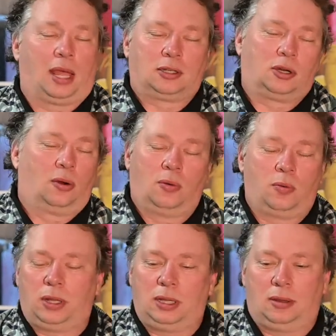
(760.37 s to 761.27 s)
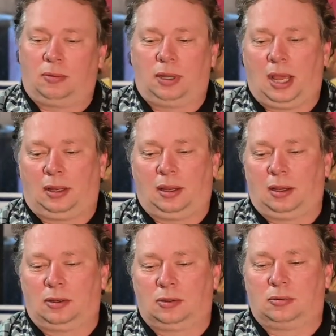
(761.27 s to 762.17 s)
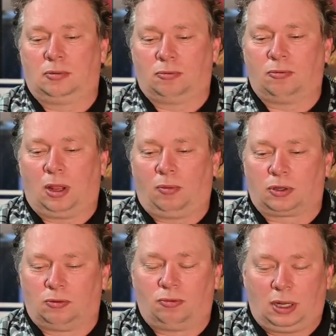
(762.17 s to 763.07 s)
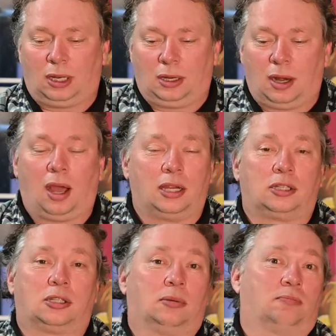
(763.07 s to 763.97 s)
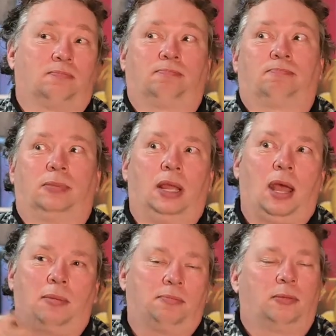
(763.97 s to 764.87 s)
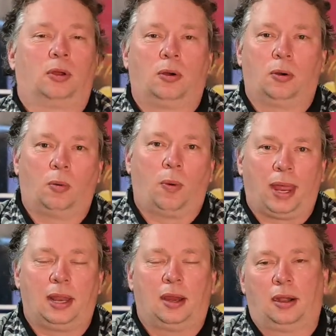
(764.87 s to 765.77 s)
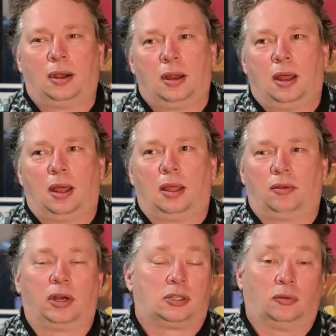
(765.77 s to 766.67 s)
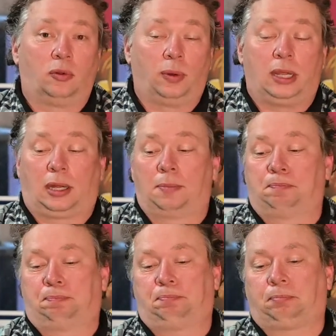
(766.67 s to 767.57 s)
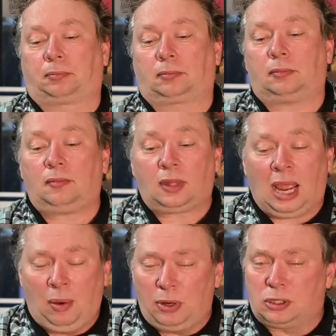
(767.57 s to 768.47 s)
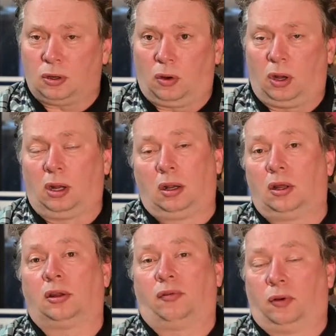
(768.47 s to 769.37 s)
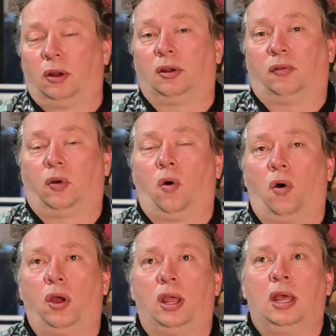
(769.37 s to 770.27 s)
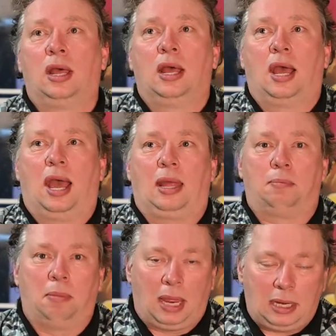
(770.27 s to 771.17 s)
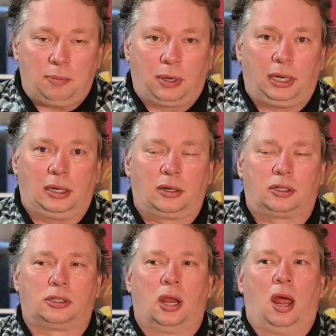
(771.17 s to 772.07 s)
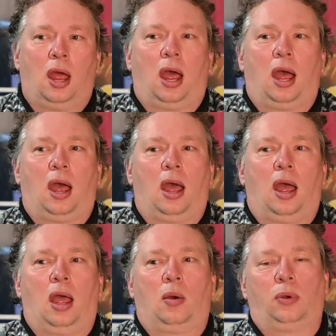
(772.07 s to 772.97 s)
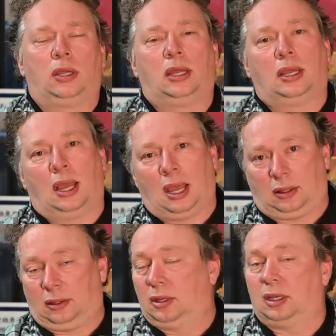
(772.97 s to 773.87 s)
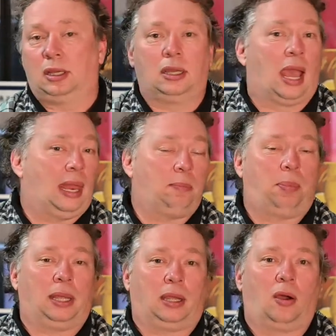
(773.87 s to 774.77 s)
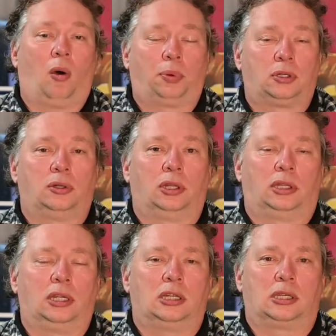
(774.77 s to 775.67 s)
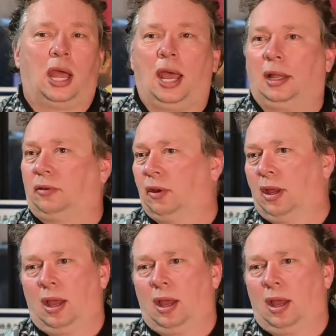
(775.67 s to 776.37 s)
so we had it was really nice, weather the rest of the week, and we saw a lot of koi at many breeders. We had the handpick opportunities at